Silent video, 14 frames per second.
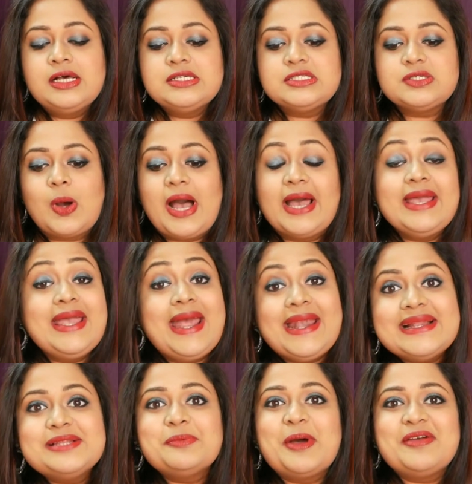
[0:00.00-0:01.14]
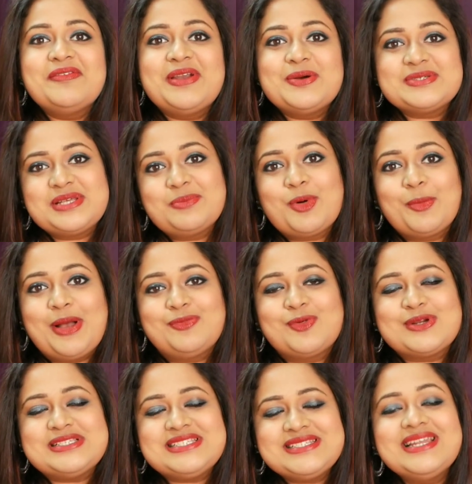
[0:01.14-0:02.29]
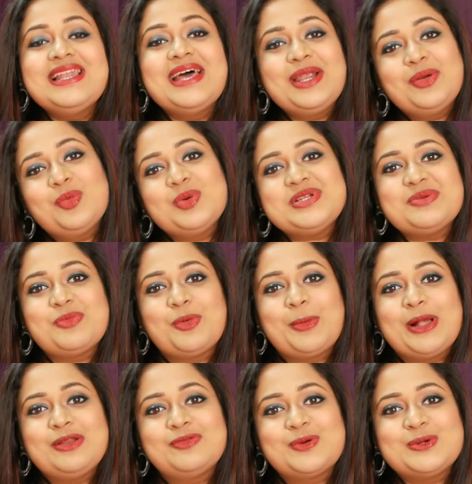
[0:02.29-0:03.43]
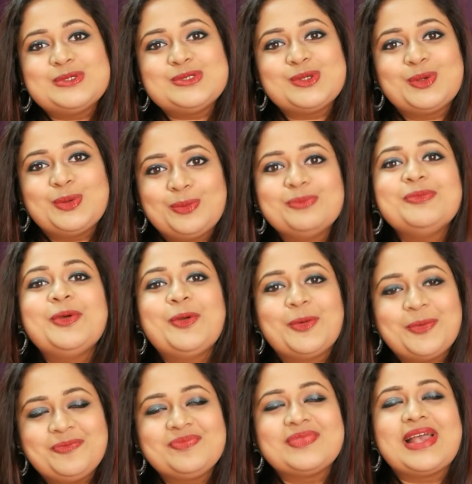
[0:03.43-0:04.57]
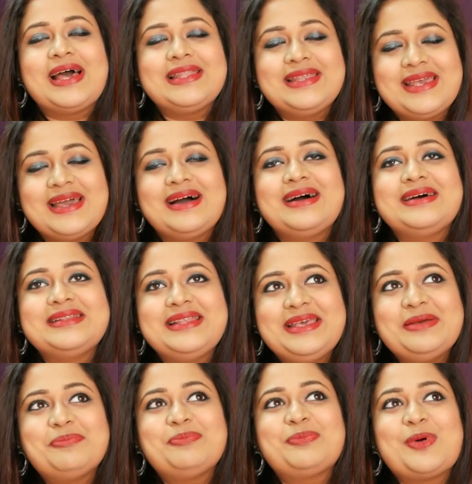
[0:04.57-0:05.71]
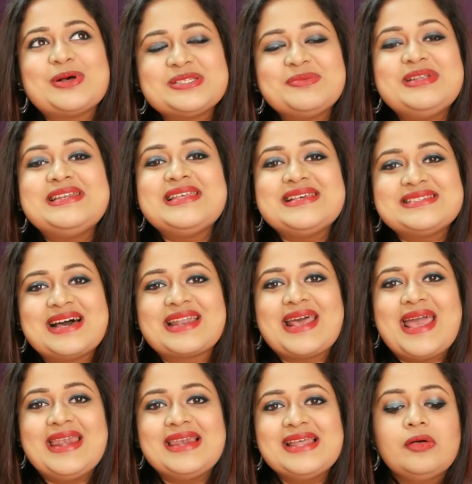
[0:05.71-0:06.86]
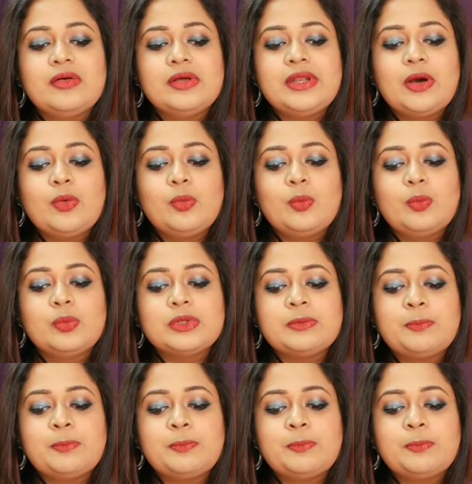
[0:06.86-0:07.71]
So I edit my videos in mobile phone, still I do it in mobile phone, so you know, the possibilities are endless. Now, the